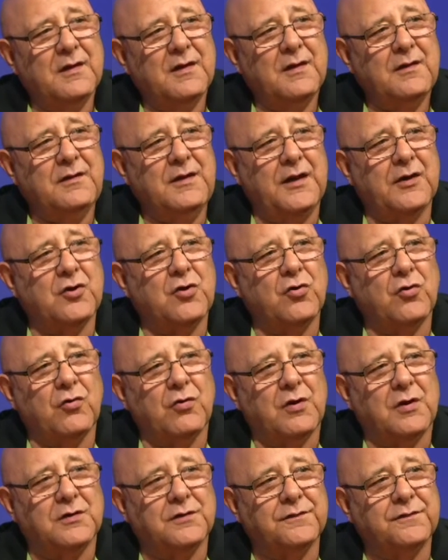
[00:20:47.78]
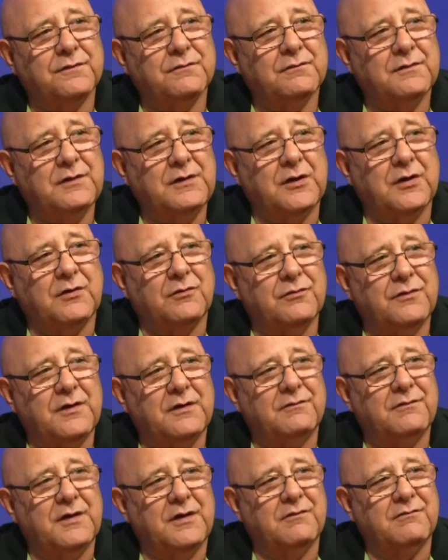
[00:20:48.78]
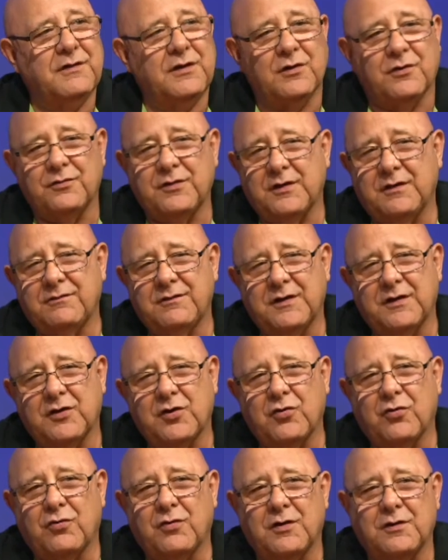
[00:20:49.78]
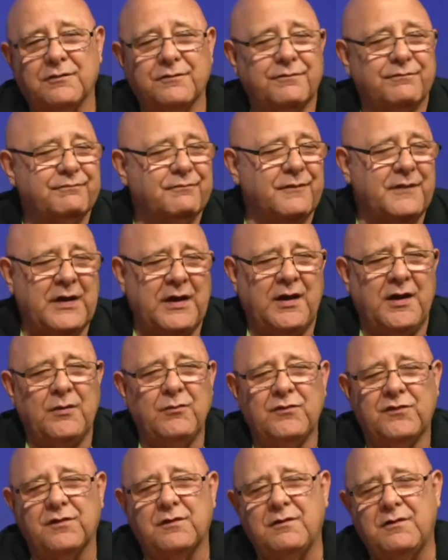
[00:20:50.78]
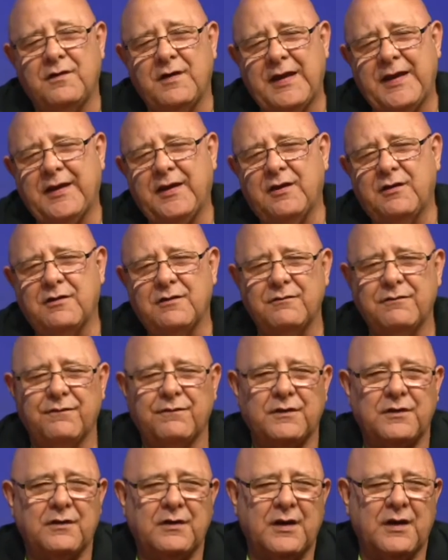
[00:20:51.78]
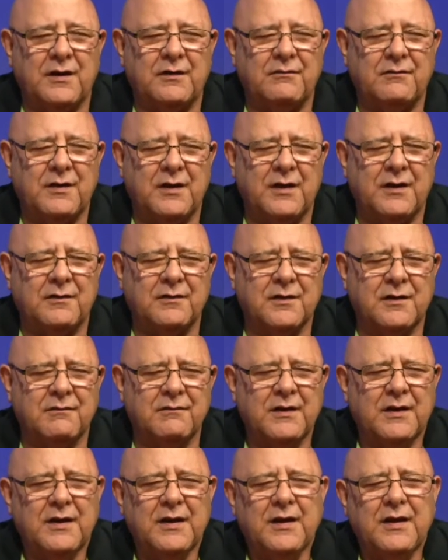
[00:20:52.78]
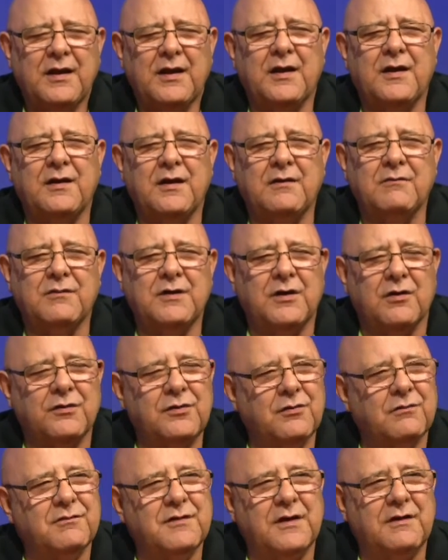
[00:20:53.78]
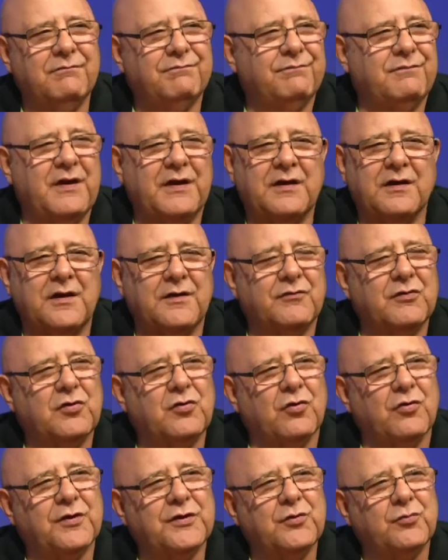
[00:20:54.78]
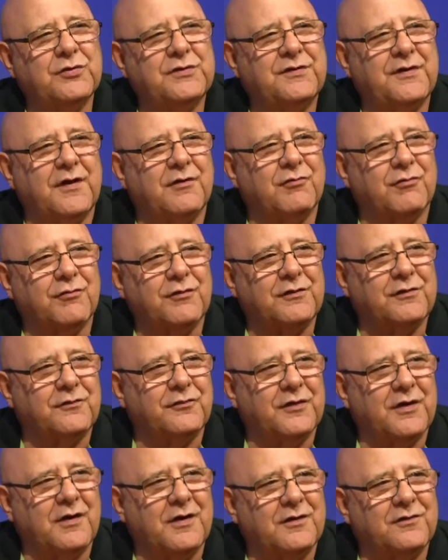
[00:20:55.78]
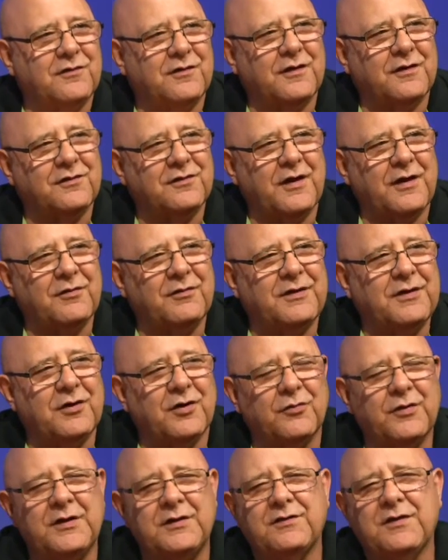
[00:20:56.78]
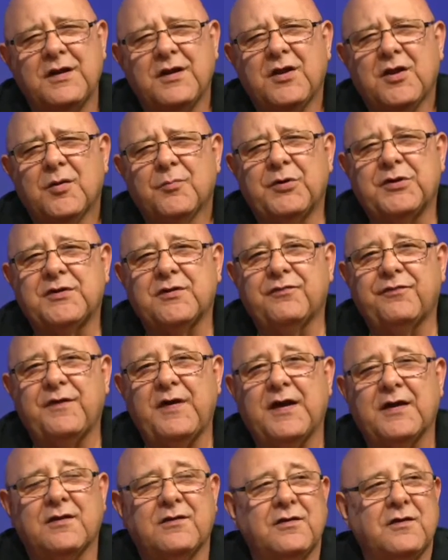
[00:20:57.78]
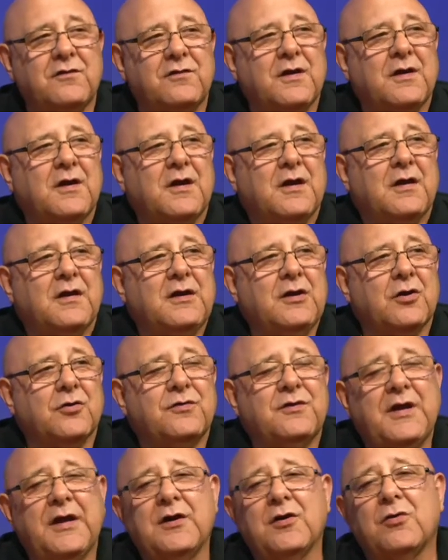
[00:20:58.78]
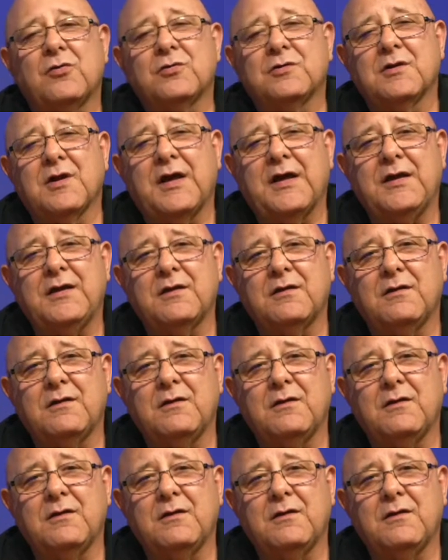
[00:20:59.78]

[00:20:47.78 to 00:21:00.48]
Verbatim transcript: they're called, you know, they're, they're, you know, they're, they're called names and negative, and, and, and, and they, you know, you, they, they can even call you a terrorist, for God's sakes. I, you know, it, but the fact is, you know, they don't like